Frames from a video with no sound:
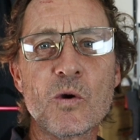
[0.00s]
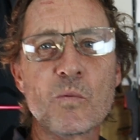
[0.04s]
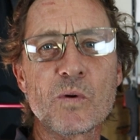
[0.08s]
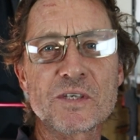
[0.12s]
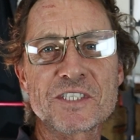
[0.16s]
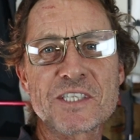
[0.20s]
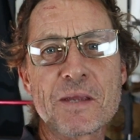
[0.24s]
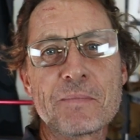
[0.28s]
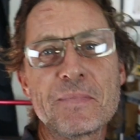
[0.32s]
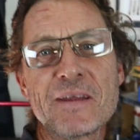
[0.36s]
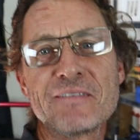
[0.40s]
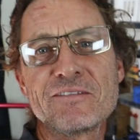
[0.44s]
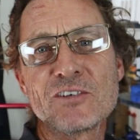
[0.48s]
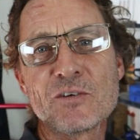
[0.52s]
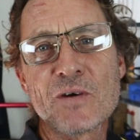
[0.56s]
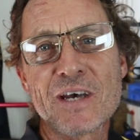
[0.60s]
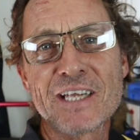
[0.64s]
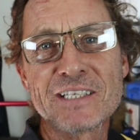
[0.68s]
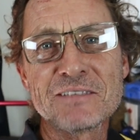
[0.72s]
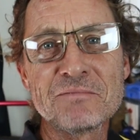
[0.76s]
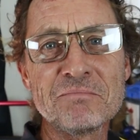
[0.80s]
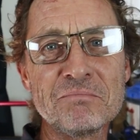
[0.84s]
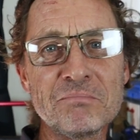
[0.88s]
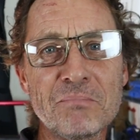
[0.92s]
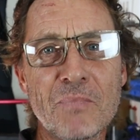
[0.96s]
What's up
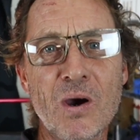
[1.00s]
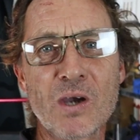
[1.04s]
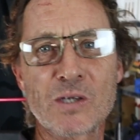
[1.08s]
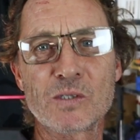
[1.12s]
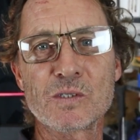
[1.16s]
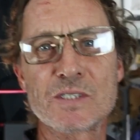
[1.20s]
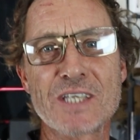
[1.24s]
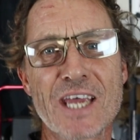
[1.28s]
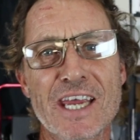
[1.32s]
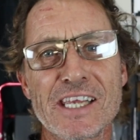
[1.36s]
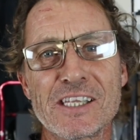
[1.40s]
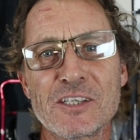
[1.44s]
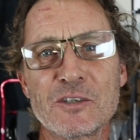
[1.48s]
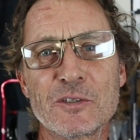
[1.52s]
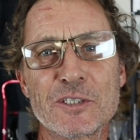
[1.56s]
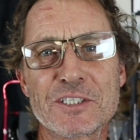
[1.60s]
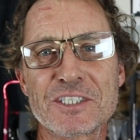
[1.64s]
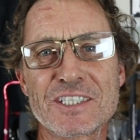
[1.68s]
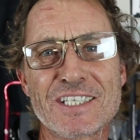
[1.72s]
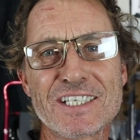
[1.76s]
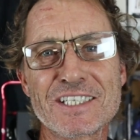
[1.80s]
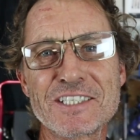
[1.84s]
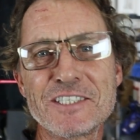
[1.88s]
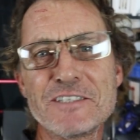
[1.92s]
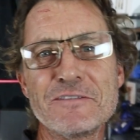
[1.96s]
everyone, Michael Taylor at
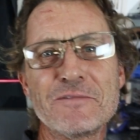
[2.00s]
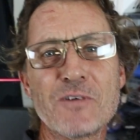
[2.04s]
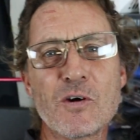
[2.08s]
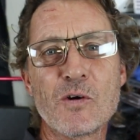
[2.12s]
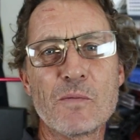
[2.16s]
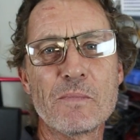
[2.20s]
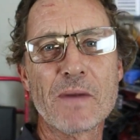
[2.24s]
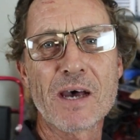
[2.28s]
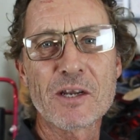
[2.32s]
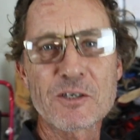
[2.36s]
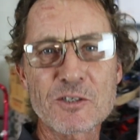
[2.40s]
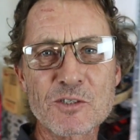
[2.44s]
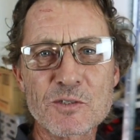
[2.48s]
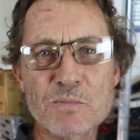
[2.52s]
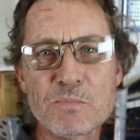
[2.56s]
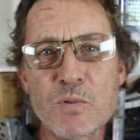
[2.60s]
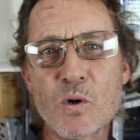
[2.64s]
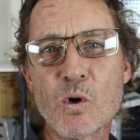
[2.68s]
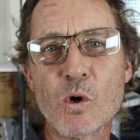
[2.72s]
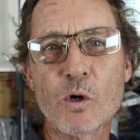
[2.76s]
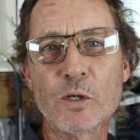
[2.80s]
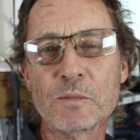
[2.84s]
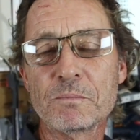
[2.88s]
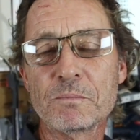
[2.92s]
64 Motorsport.